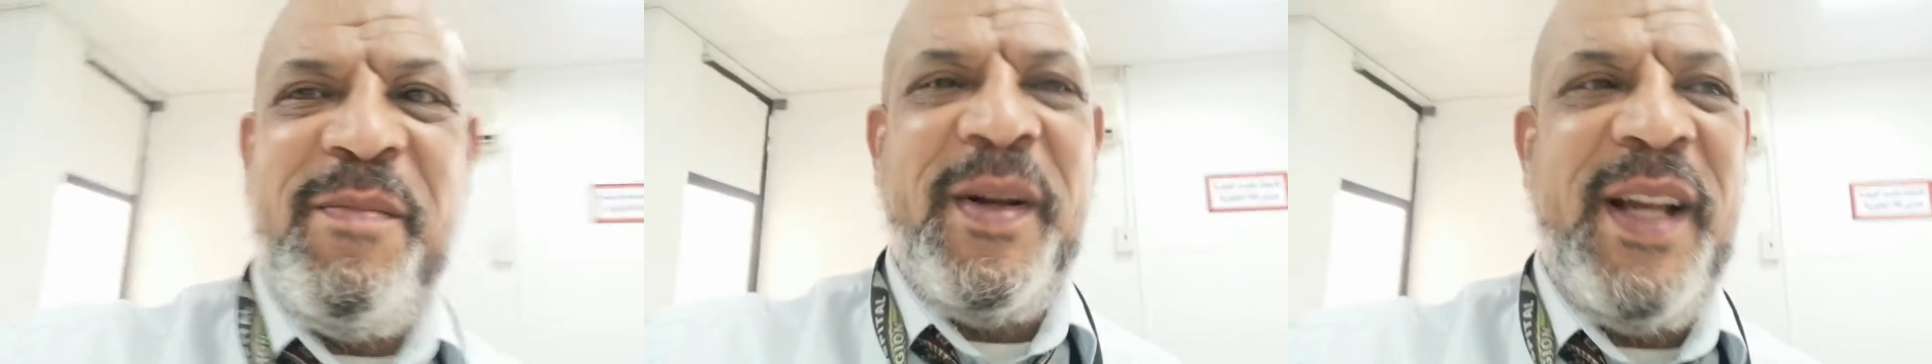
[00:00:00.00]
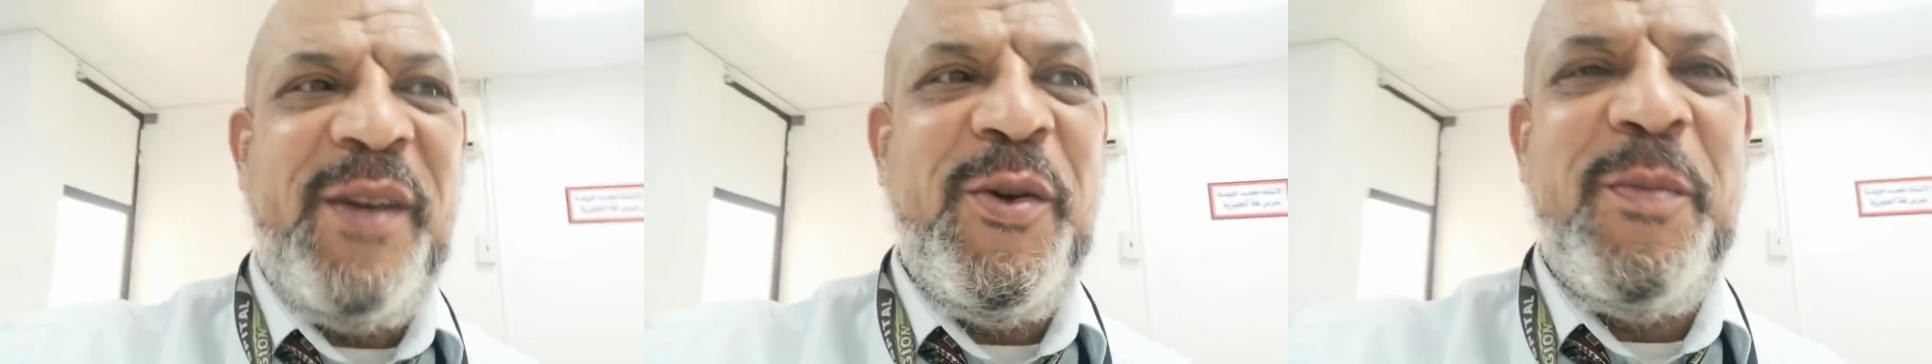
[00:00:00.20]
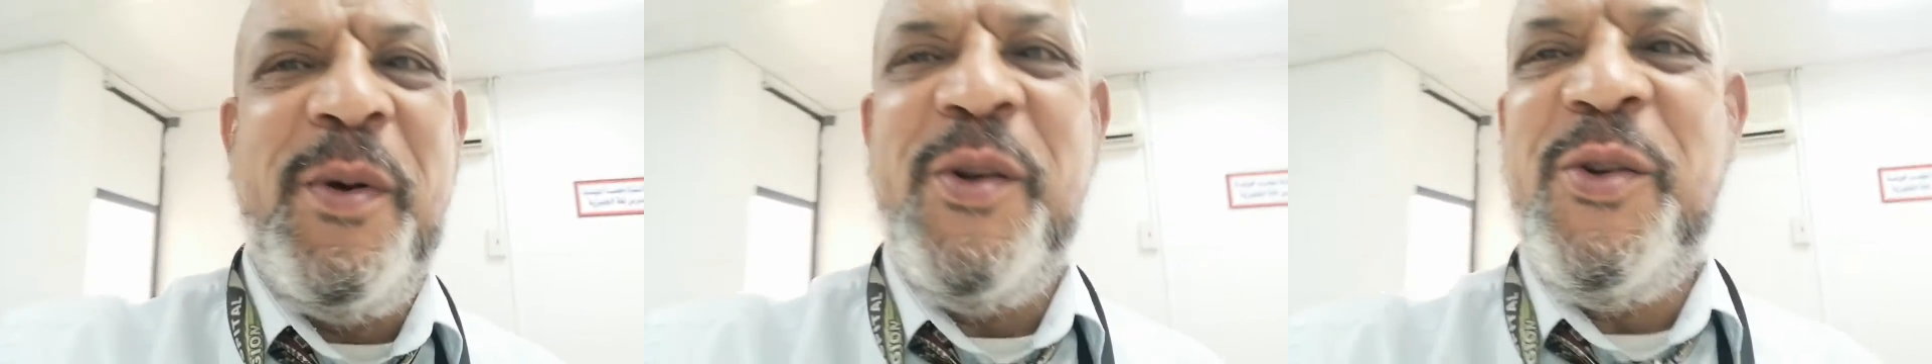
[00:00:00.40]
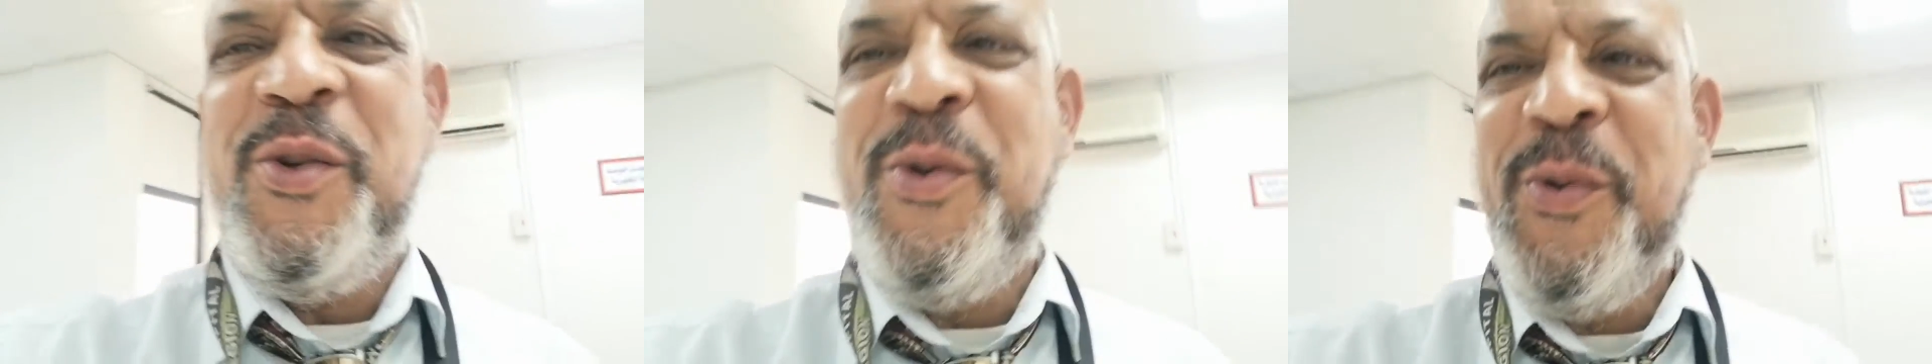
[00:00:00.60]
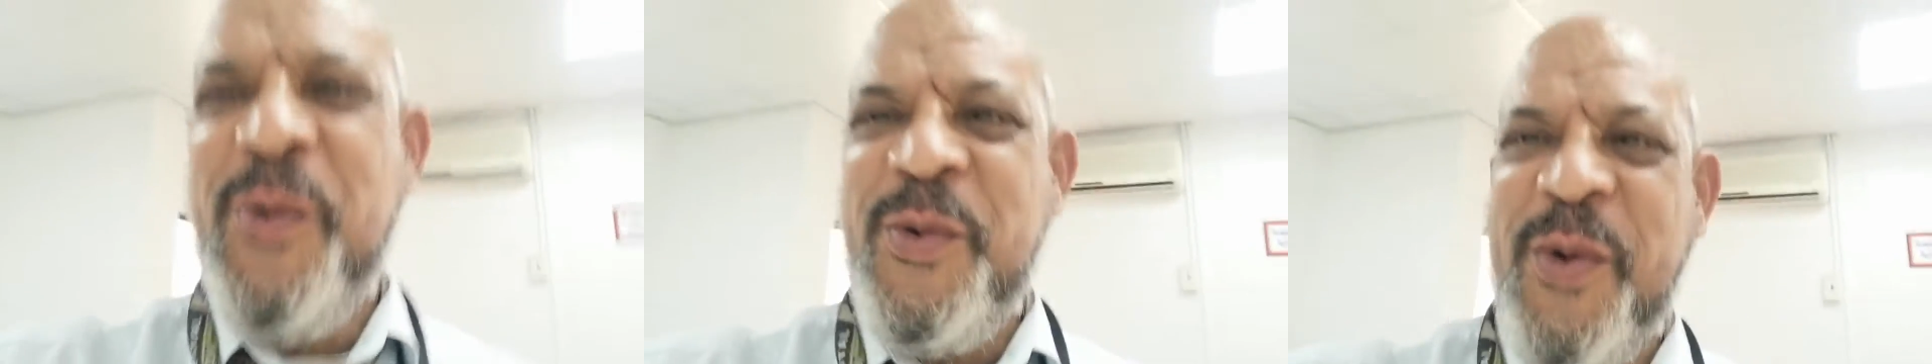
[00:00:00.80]
but I took my
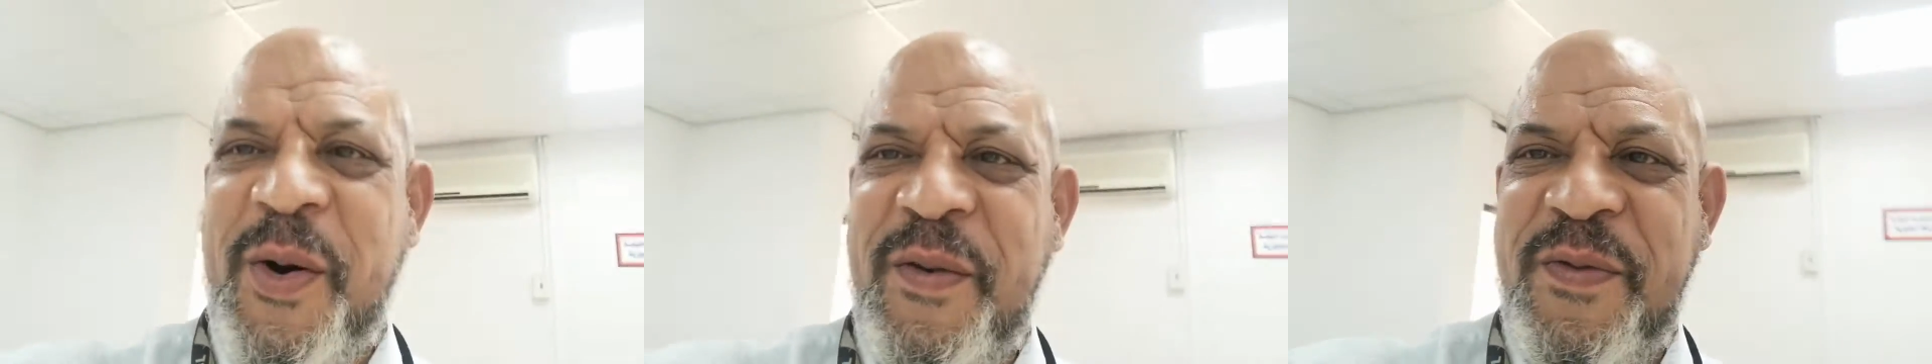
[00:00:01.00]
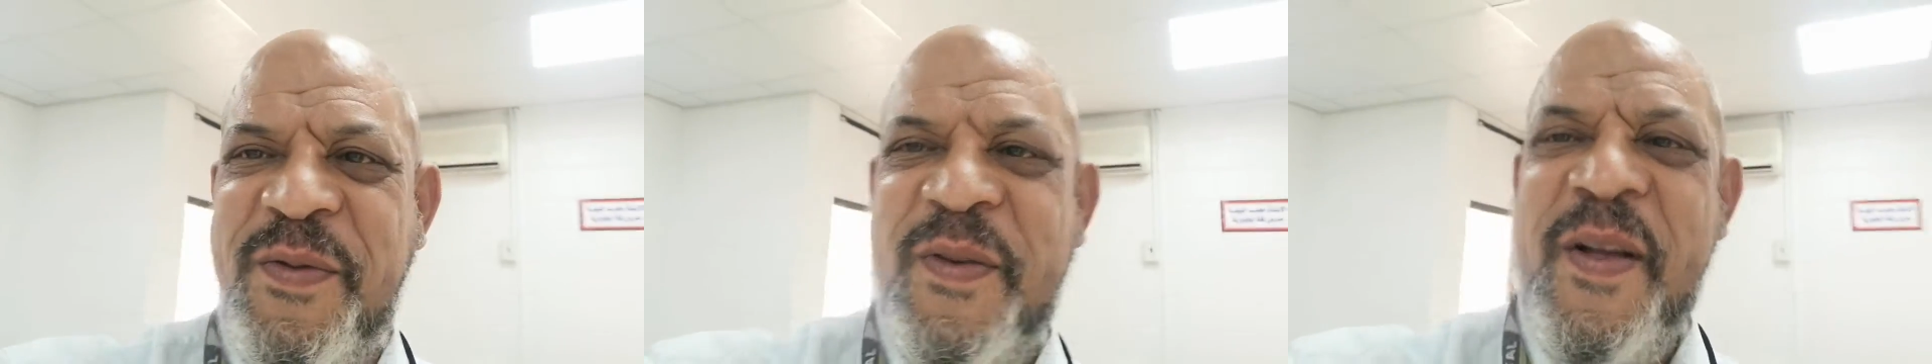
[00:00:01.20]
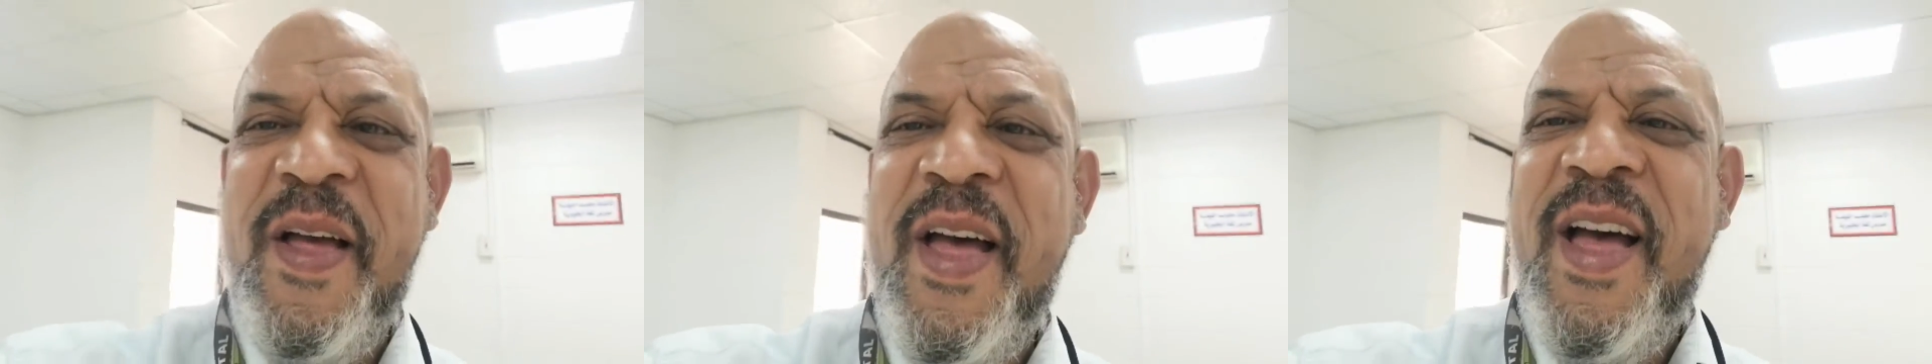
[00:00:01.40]
shoes off